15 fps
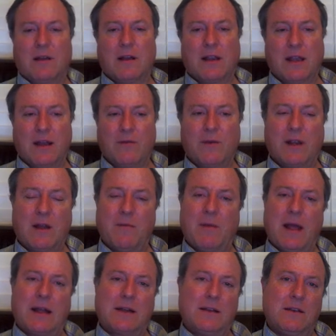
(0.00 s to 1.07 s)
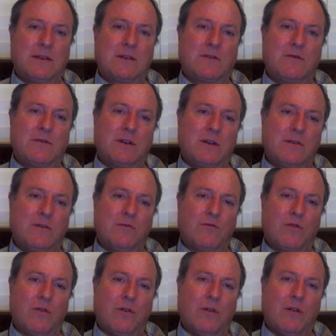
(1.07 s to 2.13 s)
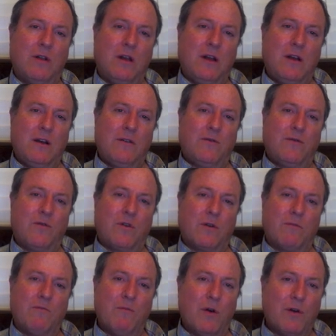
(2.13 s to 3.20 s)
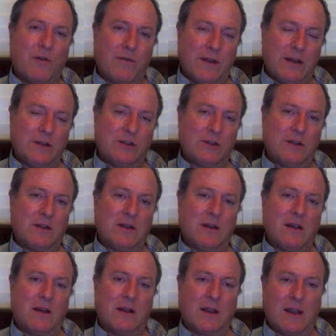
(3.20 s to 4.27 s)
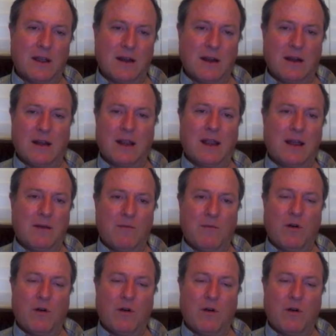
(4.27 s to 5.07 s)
Again, we come back to this critical role for motivation again and again.